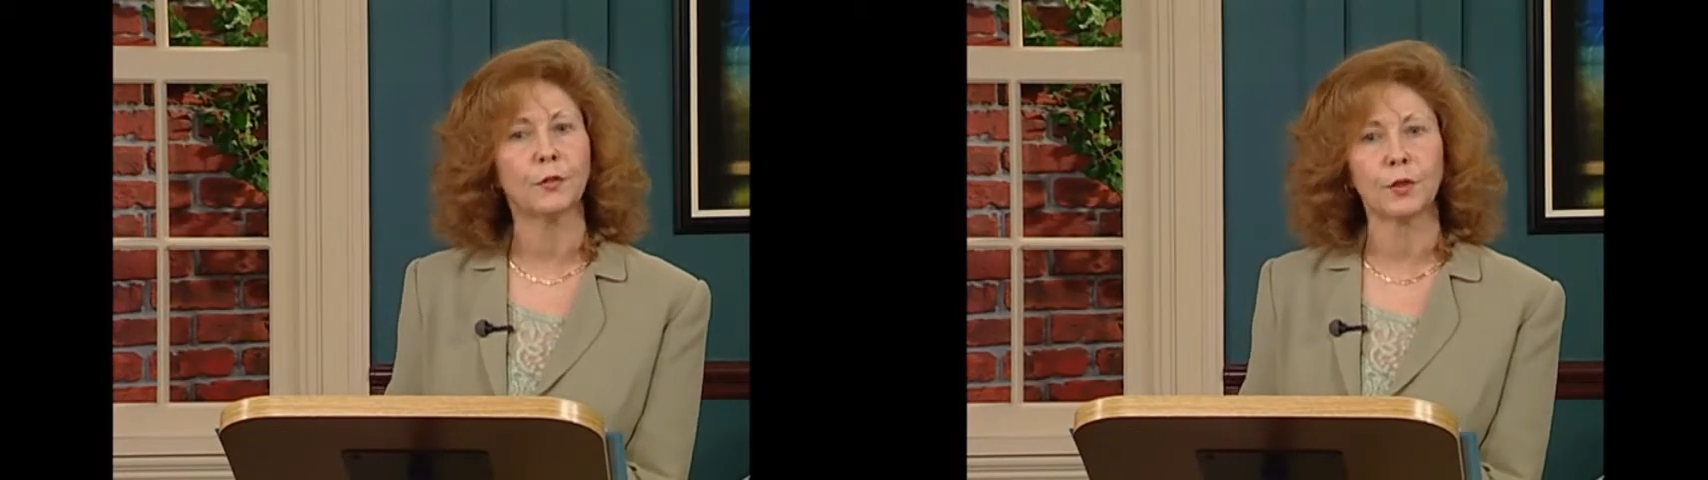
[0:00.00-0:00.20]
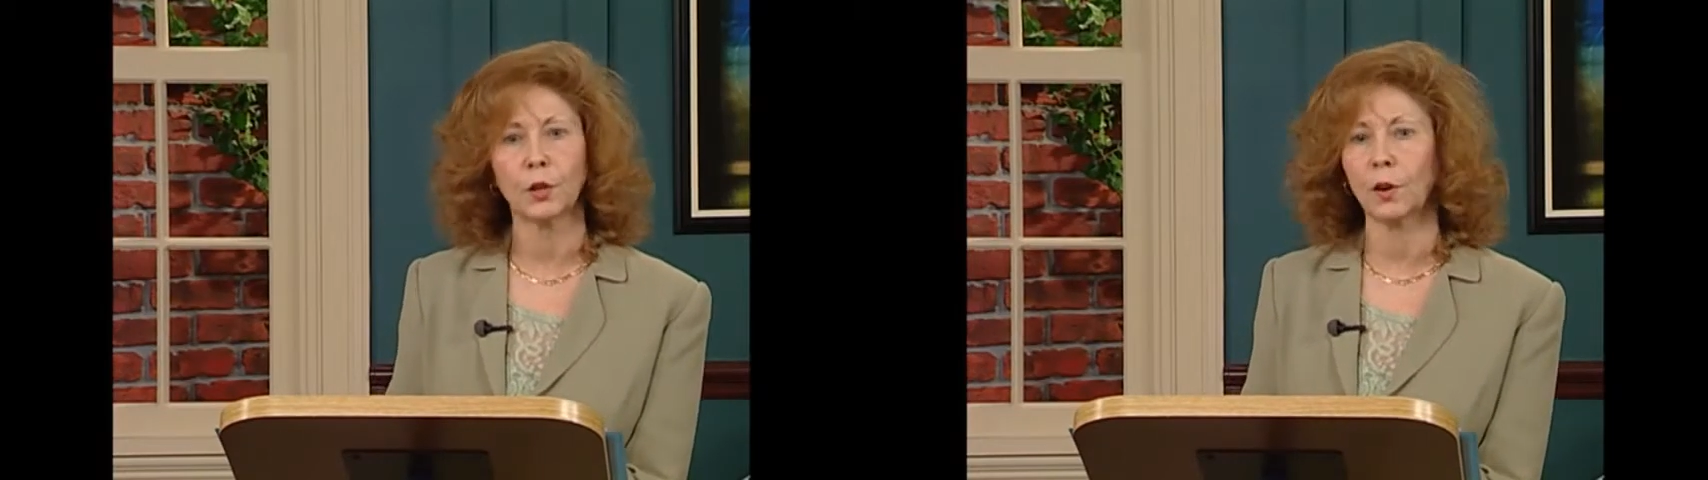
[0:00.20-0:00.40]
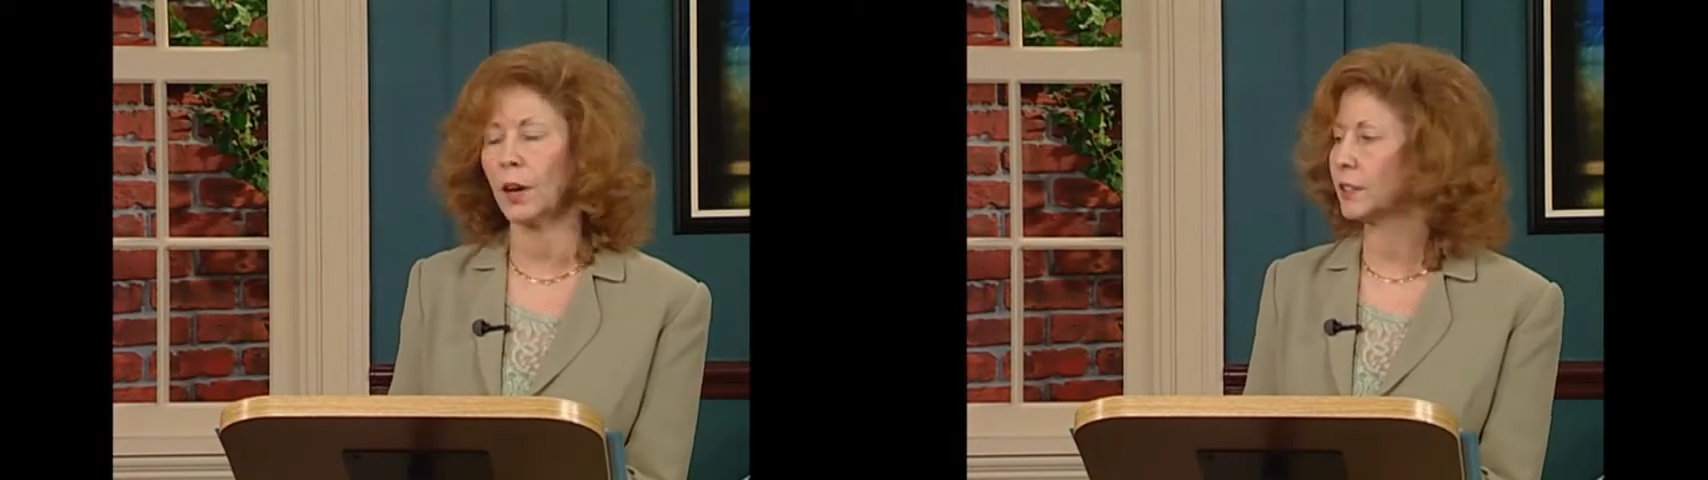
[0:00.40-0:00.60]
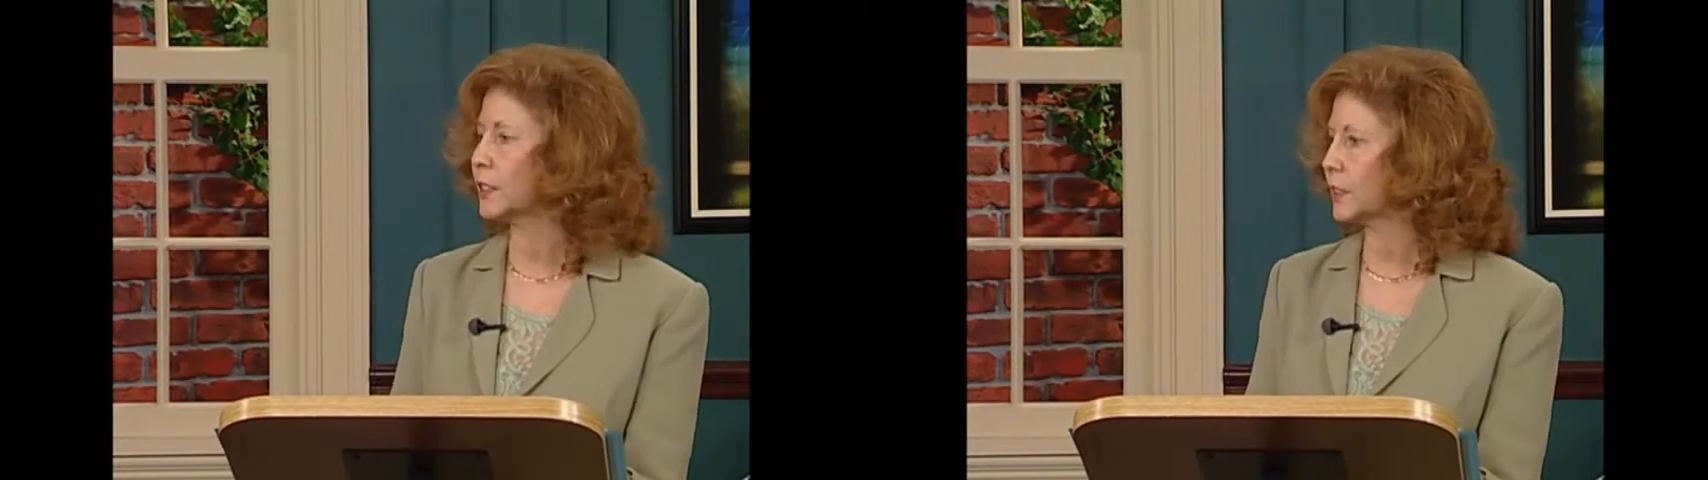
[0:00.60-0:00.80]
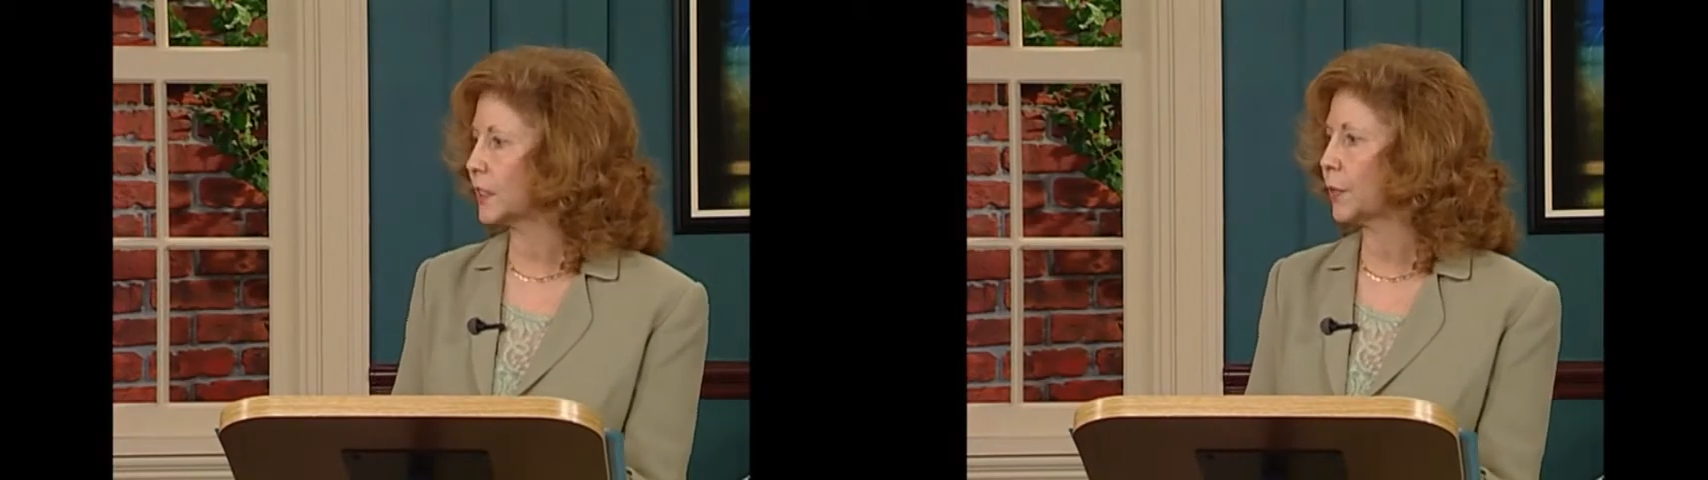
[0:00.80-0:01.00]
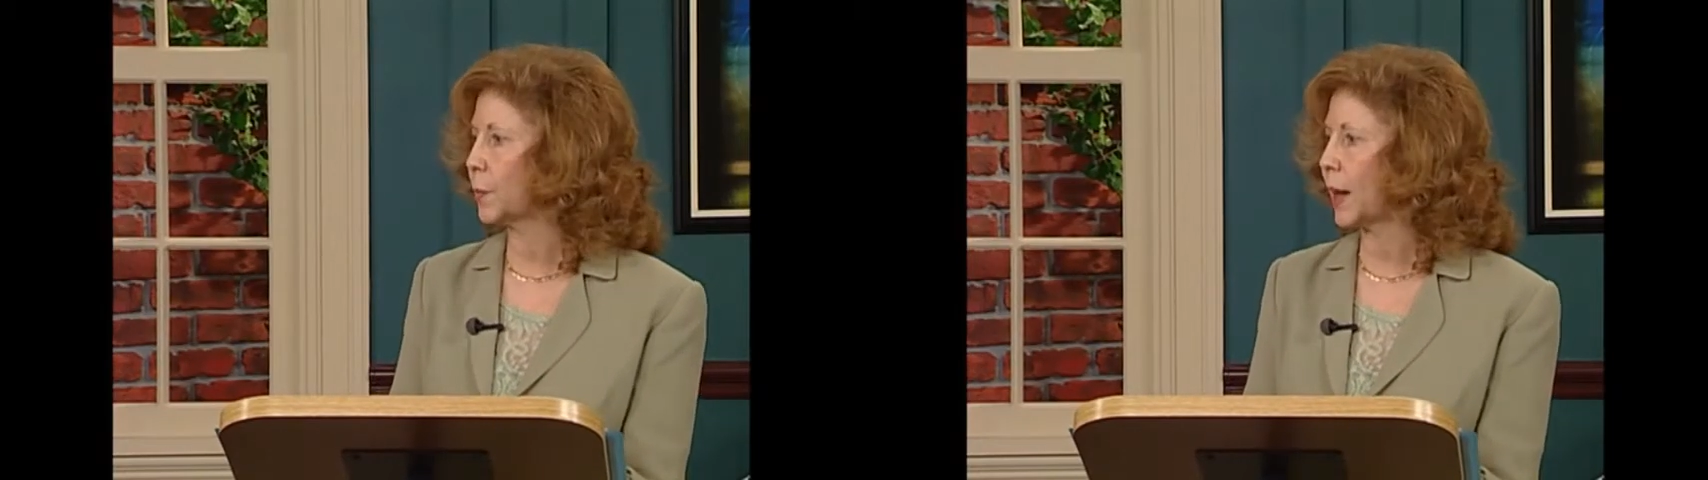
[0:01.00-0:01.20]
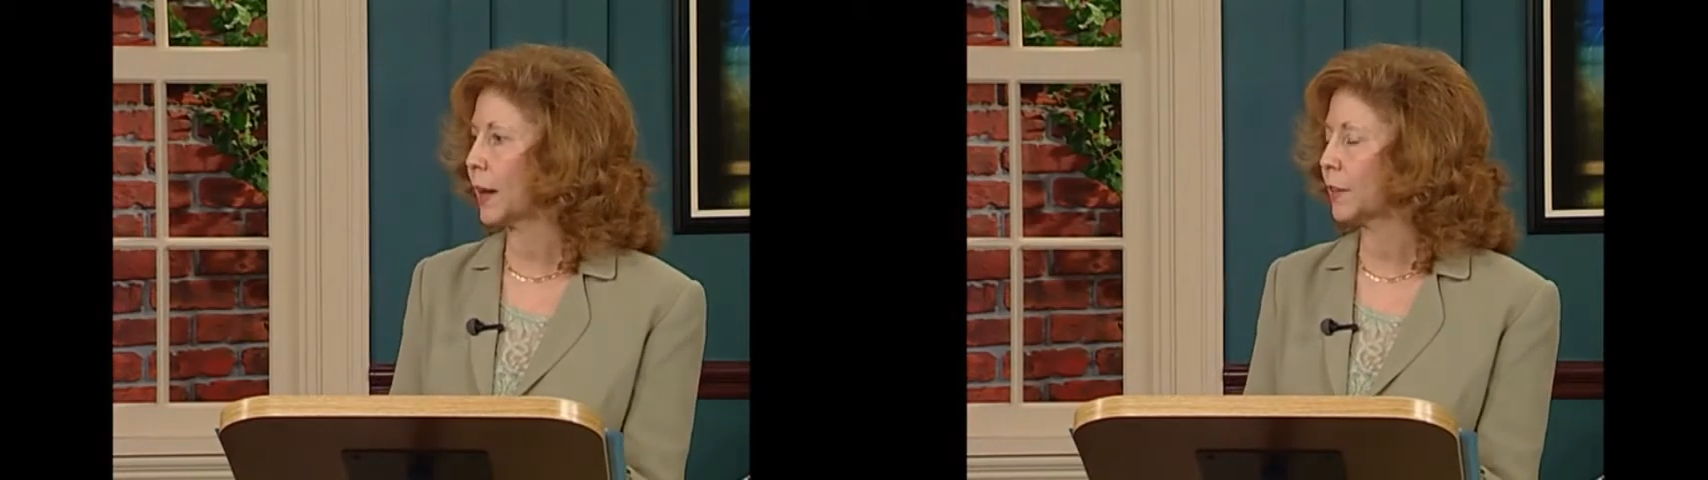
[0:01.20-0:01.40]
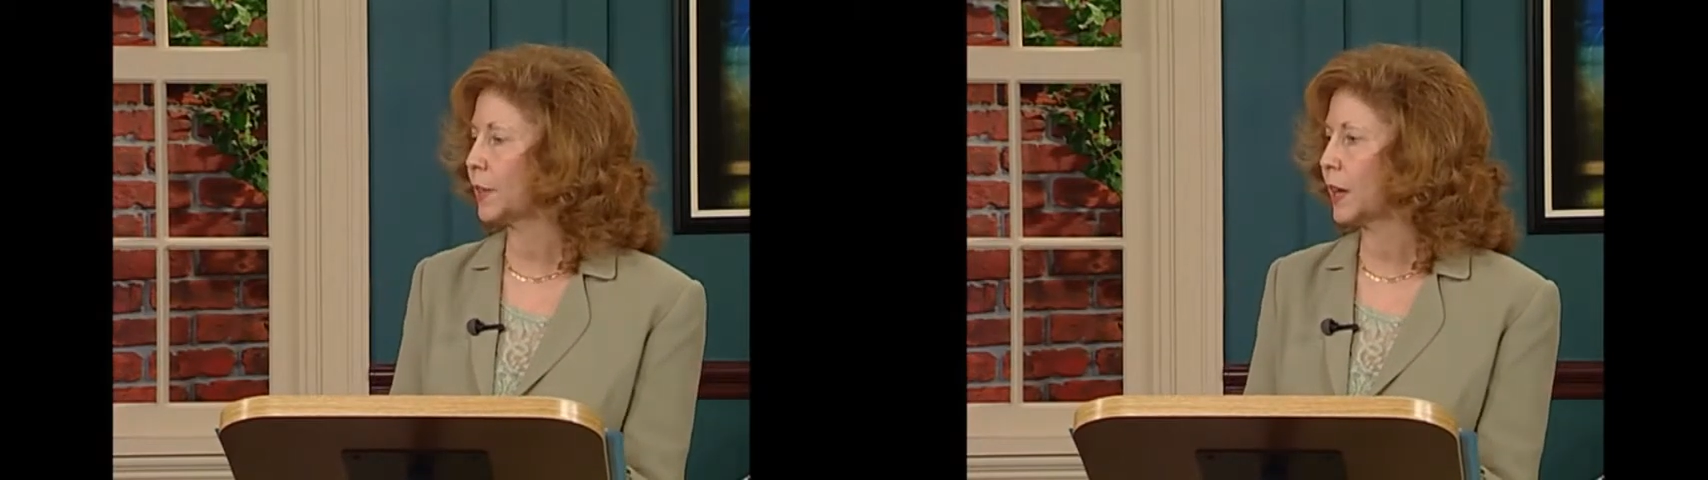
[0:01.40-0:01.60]
of neurons that's at the
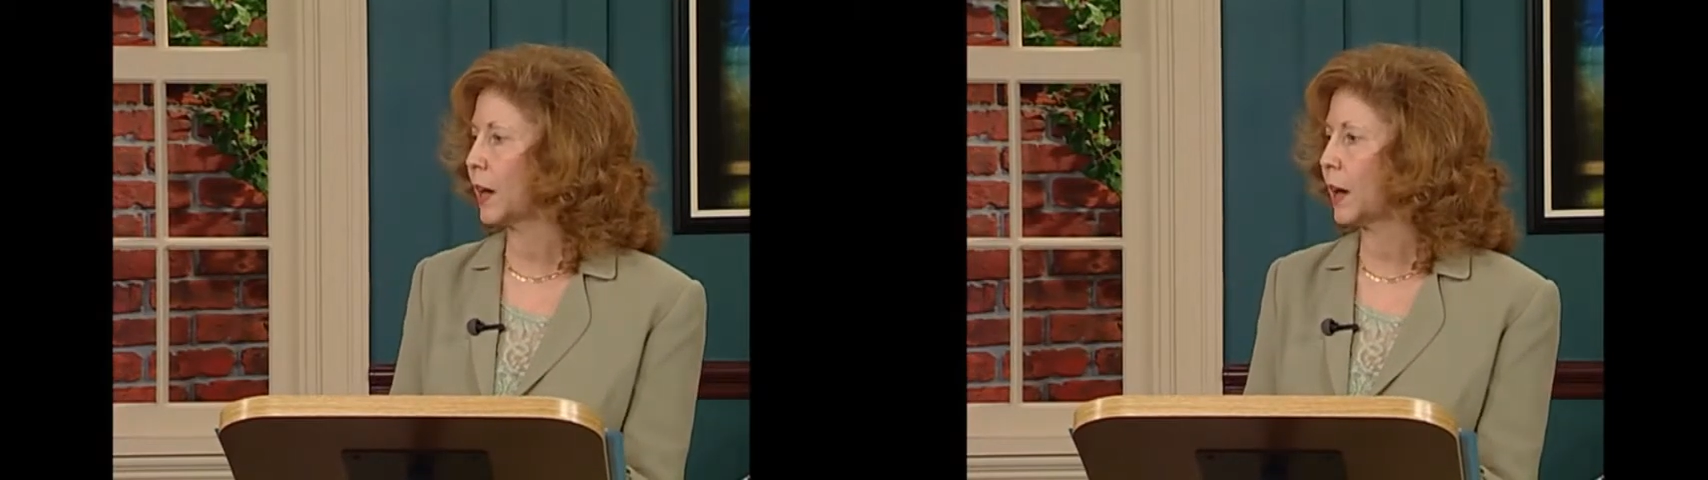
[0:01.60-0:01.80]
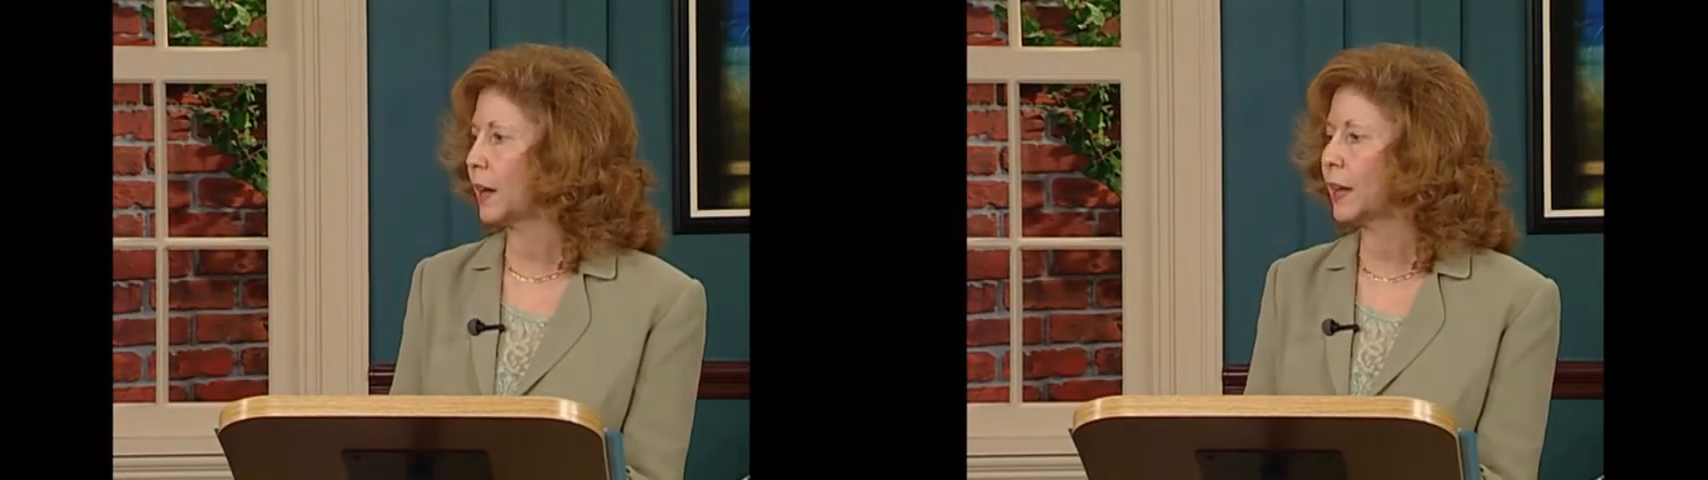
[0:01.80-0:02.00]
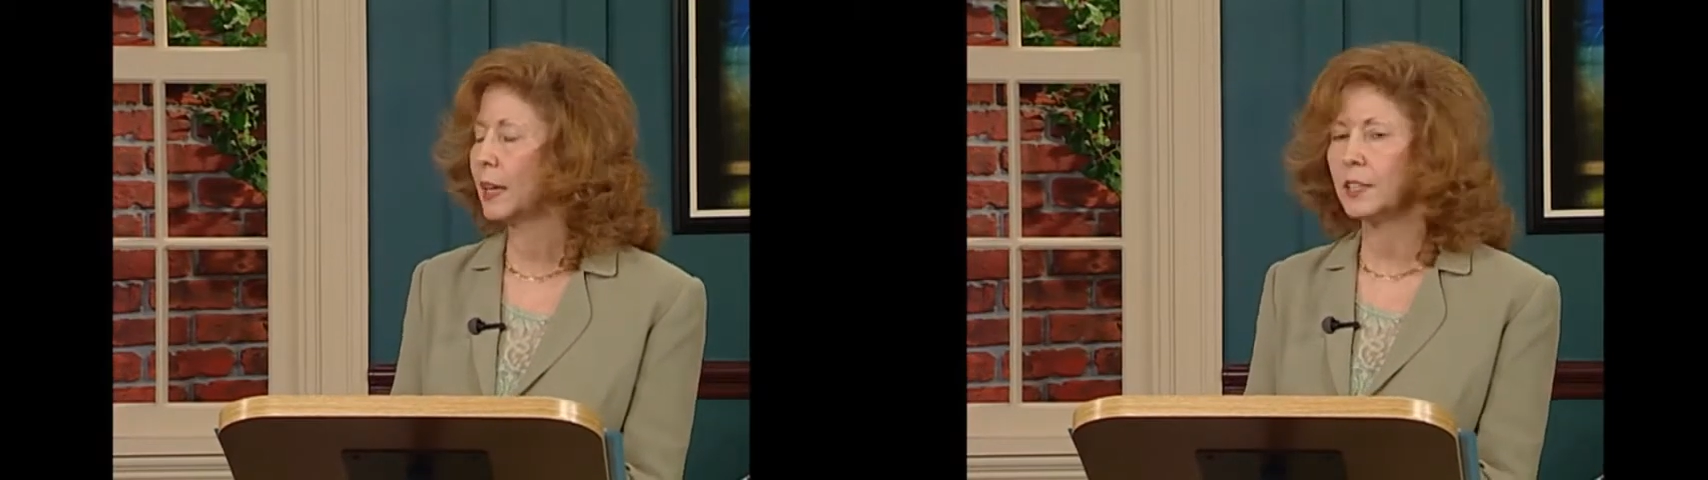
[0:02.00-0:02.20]
back of the eye.